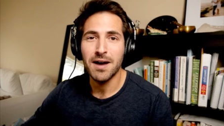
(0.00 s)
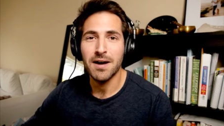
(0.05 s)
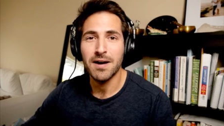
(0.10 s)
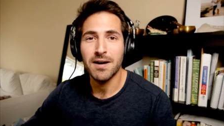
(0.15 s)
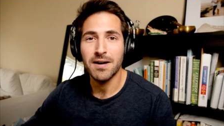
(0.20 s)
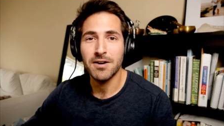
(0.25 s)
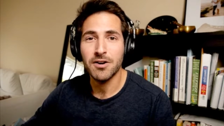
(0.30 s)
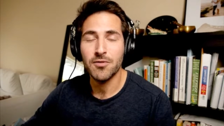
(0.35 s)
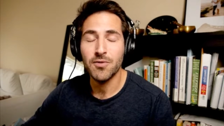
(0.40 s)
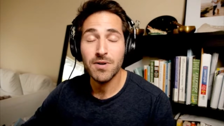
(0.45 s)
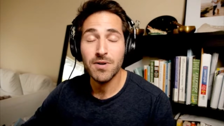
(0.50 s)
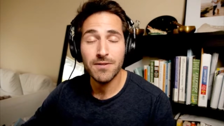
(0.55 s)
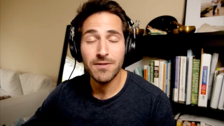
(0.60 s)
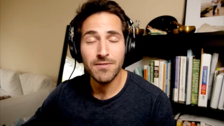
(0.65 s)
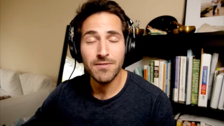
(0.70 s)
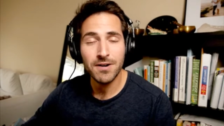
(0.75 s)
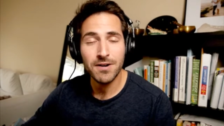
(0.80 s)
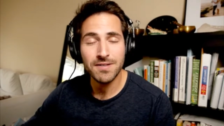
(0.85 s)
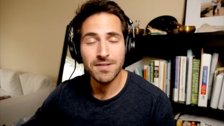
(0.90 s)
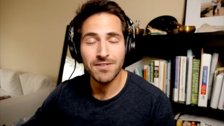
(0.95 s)

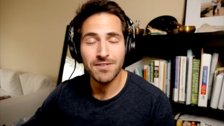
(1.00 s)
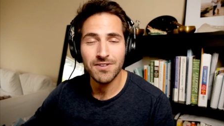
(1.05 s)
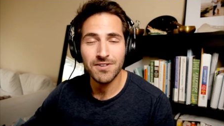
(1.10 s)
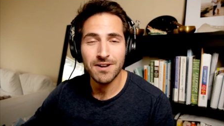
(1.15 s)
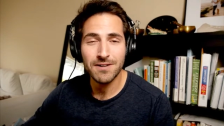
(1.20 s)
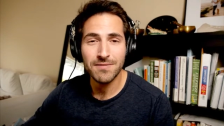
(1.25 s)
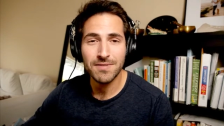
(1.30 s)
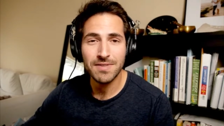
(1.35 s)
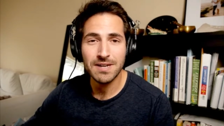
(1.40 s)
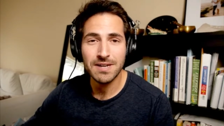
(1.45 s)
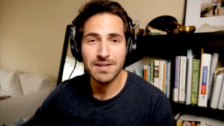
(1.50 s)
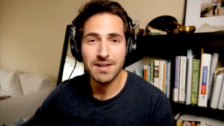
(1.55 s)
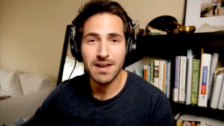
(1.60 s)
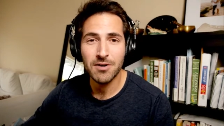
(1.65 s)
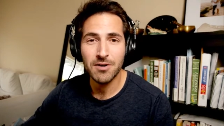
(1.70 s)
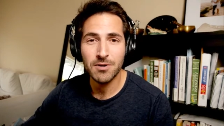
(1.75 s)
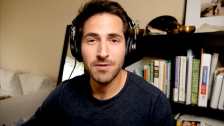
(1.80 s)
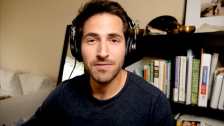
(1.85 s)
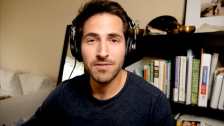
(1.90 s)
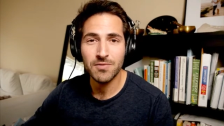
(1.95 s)
coronavirus has shut everything
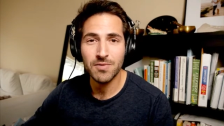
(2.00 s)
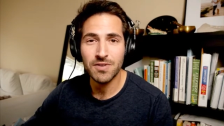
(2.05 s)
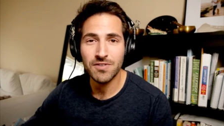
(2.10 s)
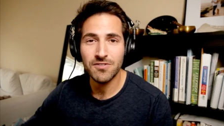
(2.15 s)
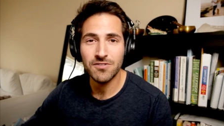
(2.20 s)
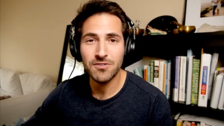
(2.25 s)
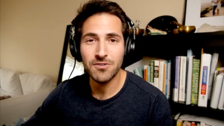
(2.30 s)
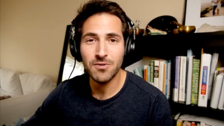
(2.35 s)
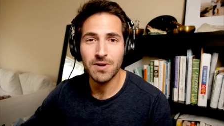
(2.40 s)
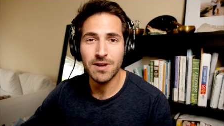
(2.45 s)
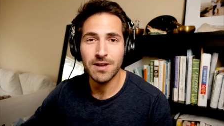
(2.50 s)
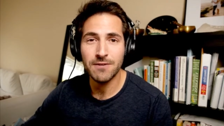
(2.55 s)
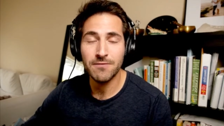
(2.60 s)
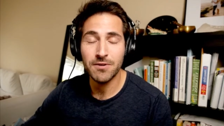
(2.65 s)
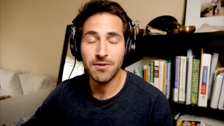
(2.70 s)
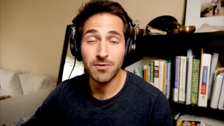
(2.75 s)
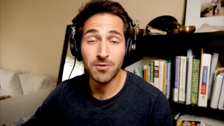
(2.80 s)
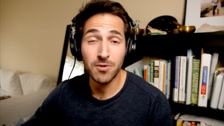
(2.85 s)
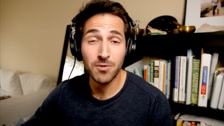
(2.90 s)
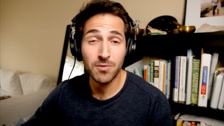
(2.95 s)
down, we've switched to a
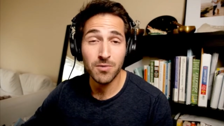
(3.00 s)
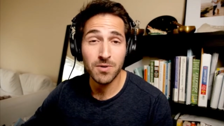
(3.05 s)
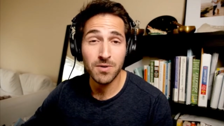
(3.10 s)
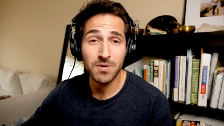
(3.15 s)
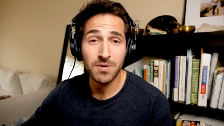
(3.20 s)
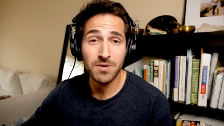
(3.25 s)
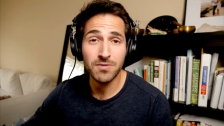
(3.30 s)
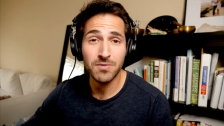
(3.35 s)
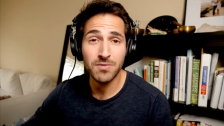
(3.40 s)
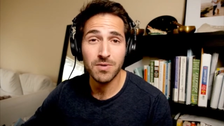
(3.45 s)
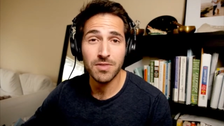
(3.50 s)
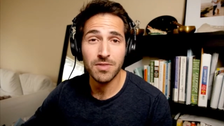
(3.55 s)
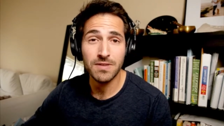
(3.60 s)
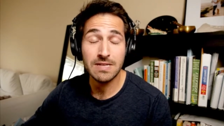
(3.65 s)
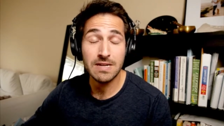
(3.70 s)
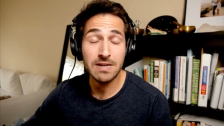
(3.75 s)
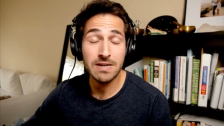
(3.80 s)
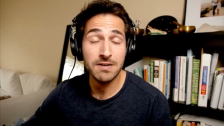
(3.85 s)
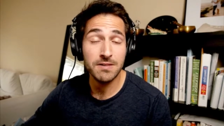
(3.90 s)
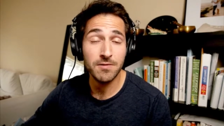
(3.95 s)
virtual world
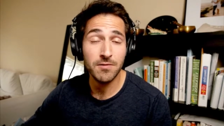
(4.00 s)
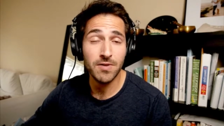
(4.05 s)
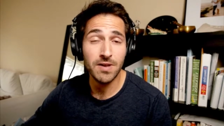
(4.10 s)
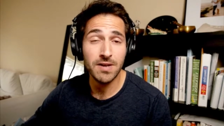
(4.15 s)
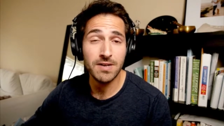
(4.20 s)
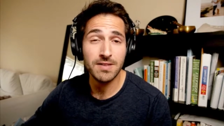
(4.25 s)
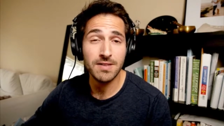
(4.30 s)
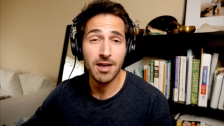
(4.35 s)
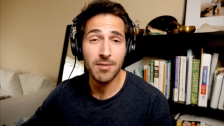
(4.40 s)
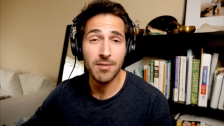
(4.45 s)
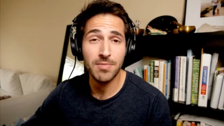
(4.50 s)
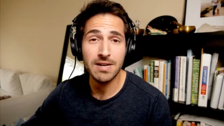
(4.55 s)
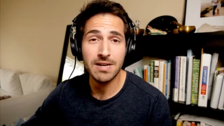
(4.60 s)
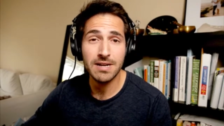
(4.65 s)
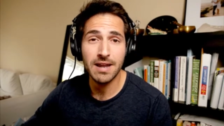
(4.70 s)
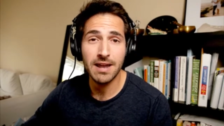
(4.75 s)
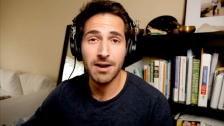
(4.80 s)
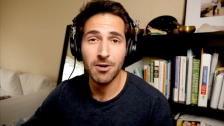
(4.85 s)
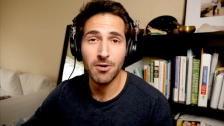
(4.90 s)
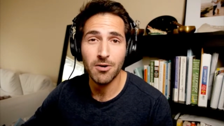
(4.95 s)
with tons of events
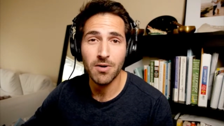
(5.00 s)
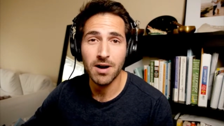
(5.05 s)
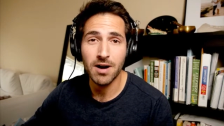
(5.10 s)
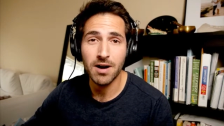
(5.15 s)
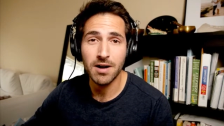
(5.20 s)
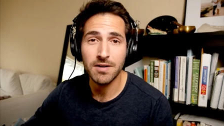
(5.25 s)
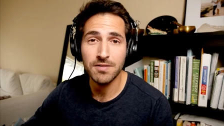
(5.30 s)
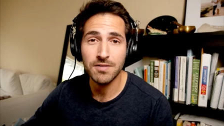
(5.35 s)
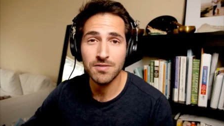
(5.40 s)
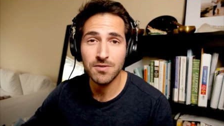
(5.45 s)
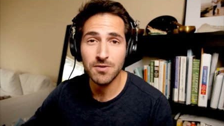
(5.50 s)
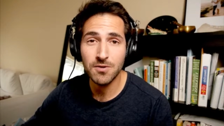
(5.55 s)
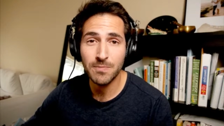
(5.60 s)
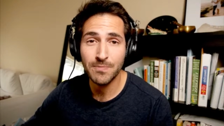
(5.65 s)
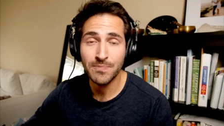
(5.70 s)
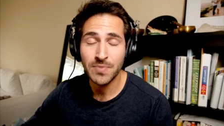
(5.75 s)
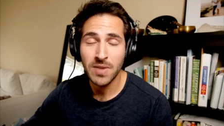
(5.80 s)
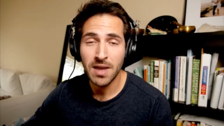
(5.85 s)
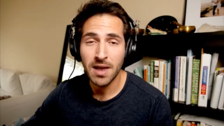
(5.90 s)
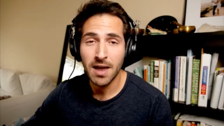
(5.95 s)
happening now on
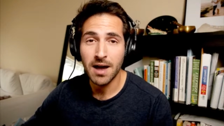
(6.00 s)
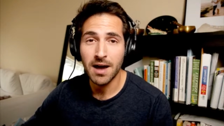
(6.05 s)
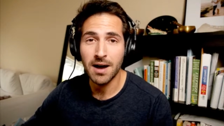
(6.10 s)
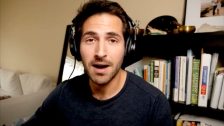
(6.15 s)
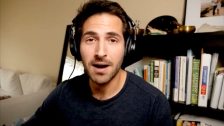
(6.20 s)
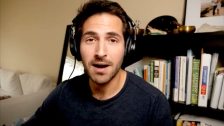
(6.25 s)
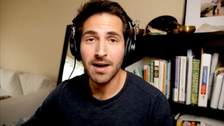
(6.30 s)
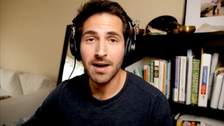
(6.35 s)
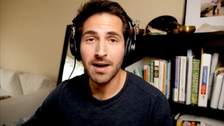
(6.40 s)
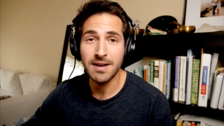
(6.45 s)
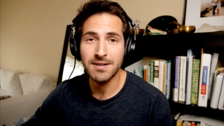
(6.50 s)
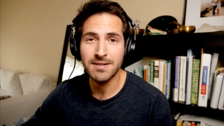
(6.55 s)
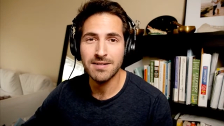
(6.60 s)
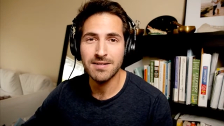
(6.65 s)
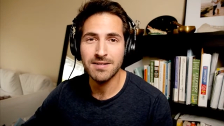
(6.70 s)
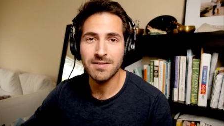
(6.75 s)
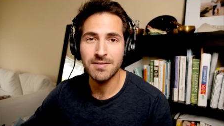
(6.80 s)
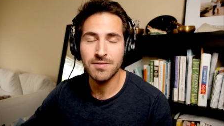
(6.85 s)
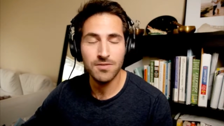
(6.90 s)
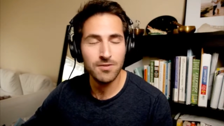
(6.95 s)
Zoom.
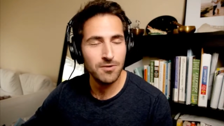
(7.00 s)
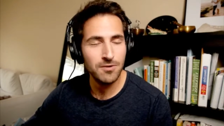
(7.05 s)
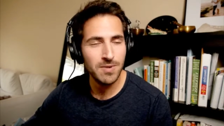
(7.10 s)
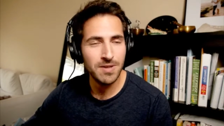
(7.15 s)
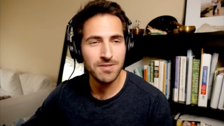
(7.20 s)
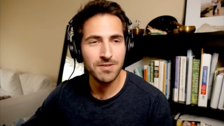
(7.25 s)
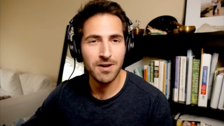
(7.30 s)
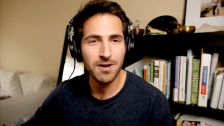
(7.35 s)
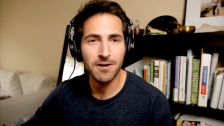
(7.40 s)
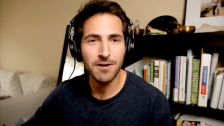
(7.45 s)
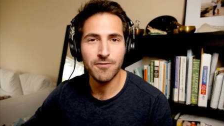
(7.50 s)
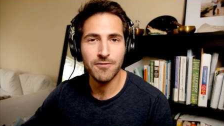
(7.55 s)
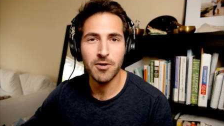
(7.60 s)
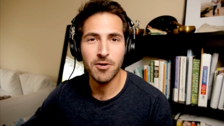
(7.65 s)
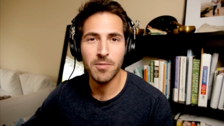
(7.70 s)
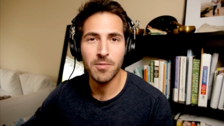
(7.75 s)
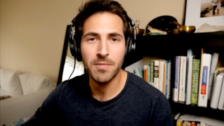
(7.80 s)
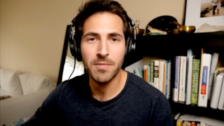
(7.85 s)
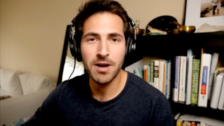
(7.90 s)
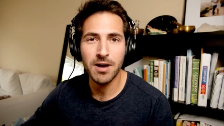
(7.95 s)
And Zoom has gone
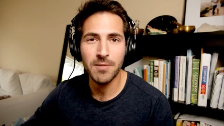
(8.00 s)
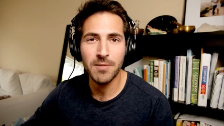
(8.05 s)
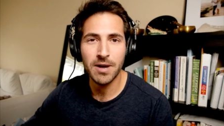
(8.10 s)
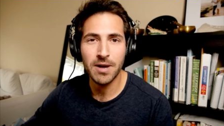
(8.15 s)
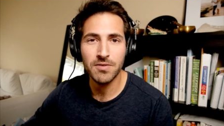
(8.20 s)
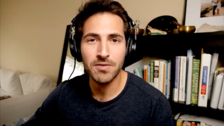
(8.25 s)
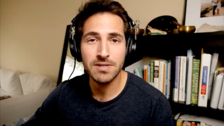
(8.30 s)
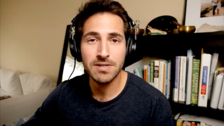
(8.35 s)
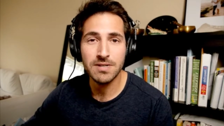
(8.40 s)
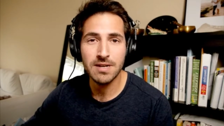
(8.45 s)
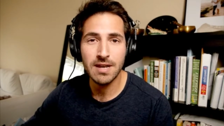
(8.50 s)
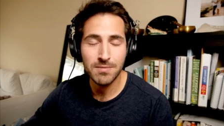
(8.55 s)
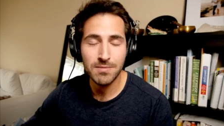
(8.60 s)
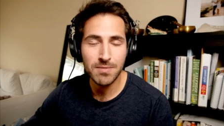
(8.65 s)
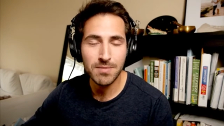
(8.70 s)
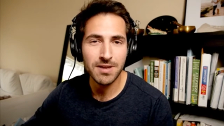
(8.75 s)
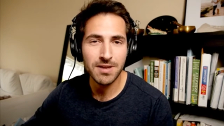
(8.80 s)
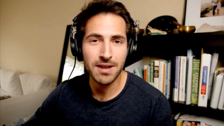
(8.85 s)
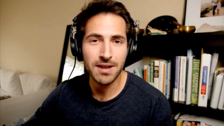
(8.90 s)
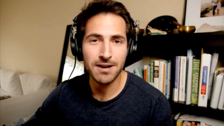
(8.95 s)
from about 10
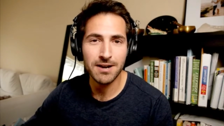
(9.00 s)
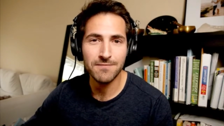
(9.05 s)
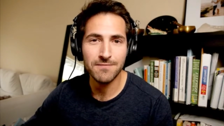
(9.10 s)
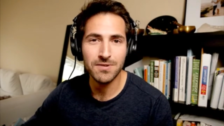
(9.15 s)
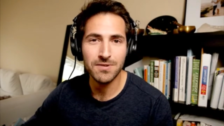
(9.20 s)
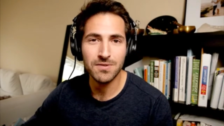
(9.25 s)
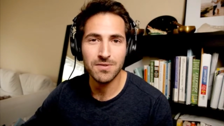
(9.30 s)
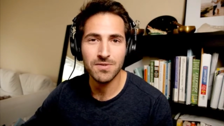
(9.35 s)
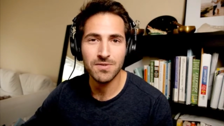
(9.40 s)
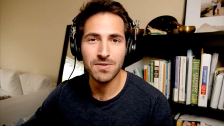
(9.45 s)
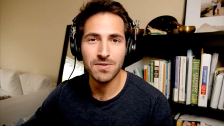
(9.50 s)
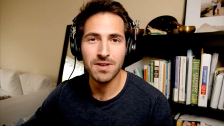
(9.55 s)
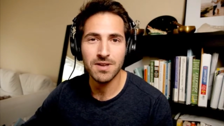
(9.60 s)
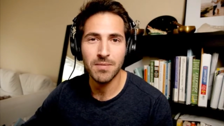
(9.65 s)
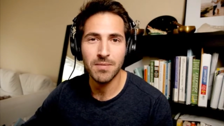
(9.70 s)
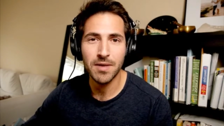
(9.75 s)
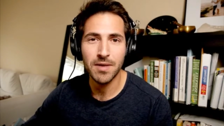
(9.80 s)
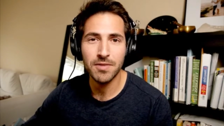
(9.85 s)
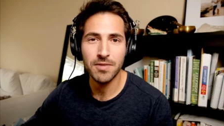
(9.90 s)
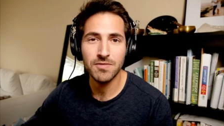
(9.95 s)
million active users
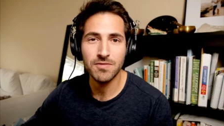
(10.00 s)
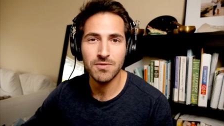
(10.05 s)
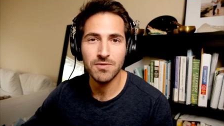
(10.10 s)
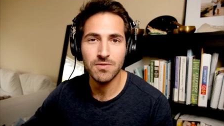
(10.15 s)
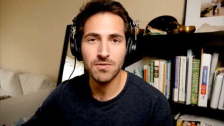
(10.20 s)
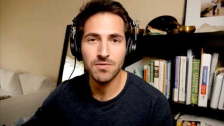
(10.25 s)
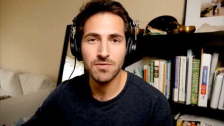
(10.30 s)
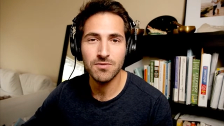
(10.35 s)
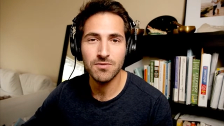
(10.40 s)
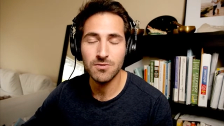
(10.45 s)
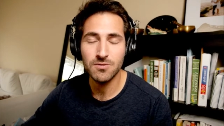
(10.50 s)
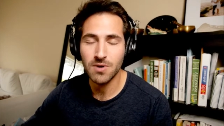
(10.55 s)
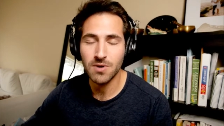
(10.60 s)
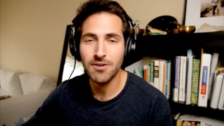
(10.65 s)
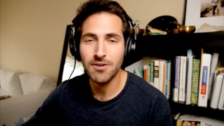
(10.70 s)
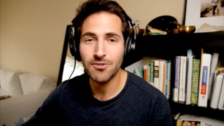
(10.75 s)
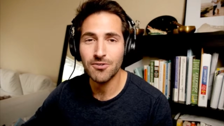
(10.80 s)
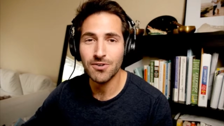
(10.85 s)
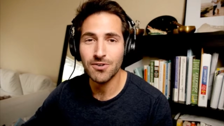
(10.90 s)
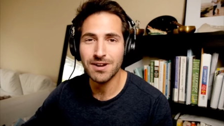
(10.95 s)
a month to
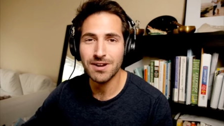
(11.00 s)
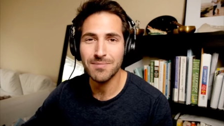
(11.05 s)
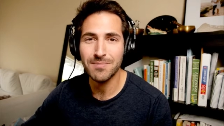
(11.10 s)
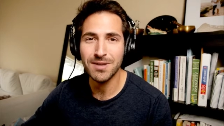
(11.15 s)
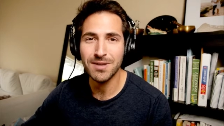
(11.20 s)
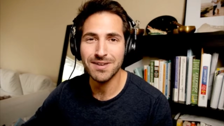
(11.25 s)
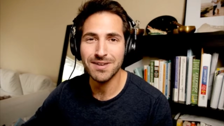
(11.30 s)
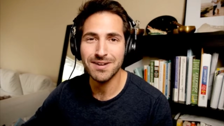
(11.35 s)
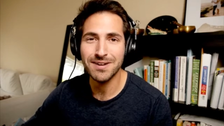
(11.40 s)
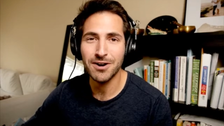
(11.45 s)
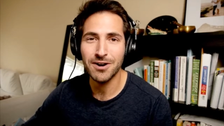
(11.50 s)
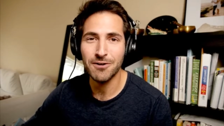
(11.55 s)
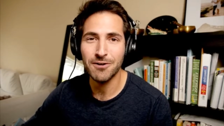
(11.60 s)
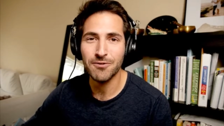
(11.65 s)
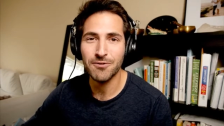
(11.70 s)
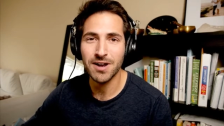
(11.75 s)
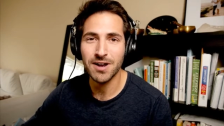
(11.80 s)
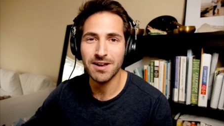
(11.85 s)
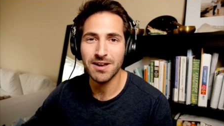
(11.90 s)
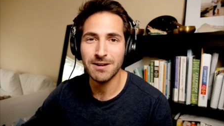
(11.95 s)
200 million
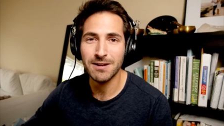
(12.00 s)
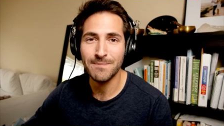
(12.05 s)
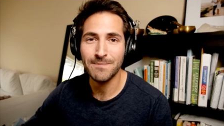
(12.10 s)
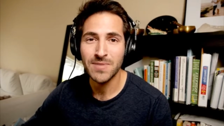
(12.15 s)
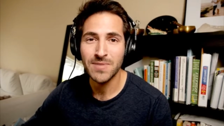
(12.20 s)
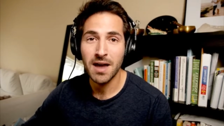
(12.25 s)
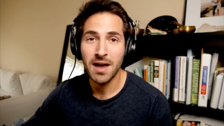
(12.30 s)
overnight.